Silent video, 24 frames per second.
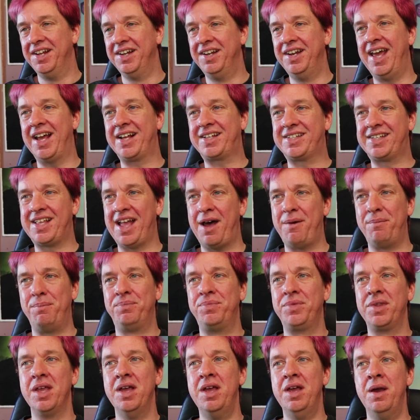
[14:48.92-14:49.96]
Next
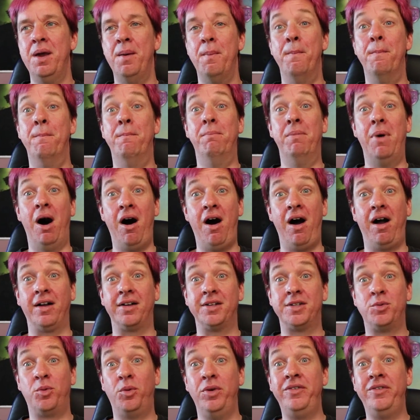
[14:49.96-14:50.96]
up, Mox.